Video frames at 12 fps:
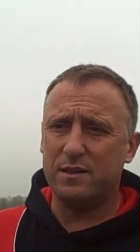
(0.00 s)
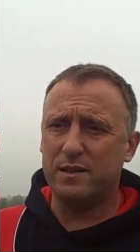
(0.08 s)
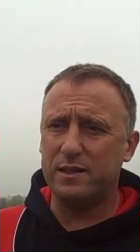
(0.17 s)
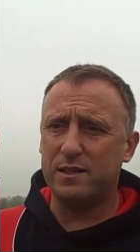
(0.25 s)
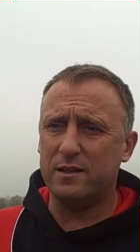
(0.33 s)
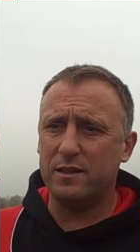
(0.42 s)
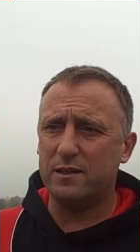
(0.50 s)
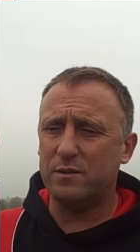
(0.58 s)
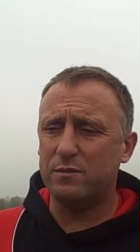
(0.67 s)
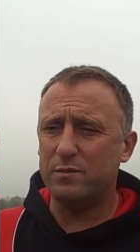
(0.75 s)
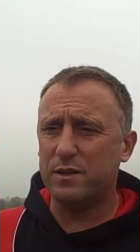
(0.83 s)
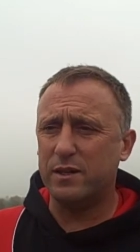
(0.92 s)
you know,
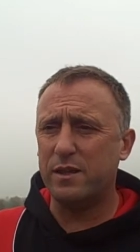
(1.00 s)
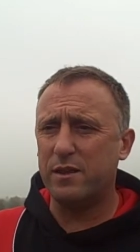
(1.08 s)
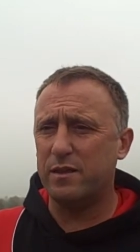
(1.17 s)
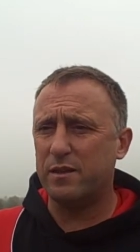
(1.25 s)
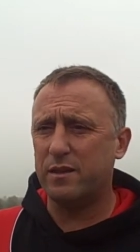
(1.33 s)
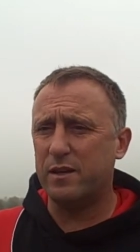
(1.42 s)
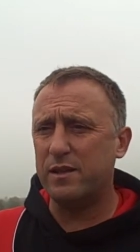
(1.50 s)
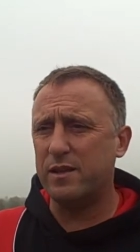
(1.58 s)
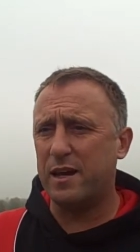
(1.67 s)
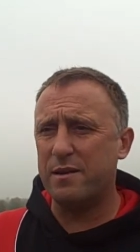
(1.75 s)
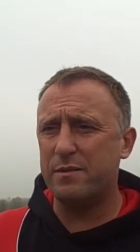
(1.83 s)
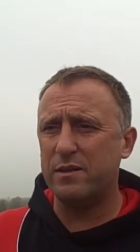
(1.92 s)
Keith Keith
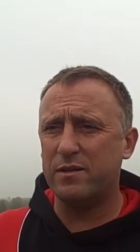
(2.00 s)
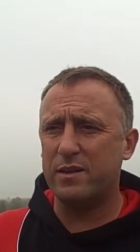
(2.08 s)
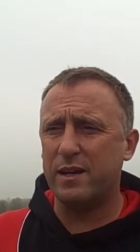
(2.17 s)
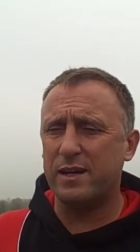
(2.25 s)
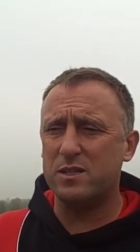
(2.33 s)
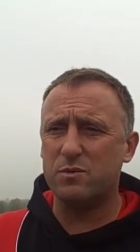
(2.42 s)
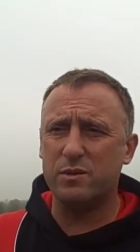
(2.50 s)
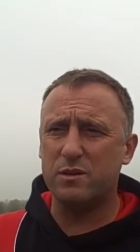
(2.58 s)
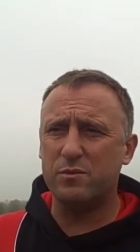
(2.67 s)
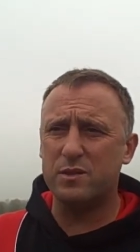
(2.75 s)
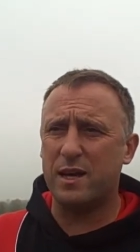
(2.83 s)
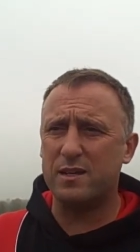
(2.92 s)
came in the other day against
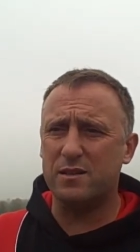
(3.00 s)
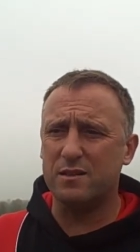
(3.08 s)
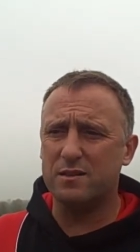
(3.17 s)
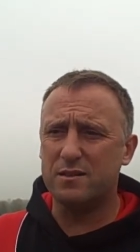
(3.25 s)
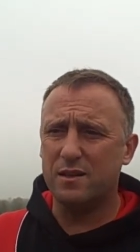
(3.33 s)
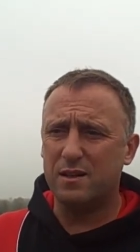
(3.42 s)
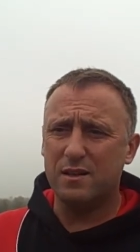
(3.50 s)
Swindon was excellent,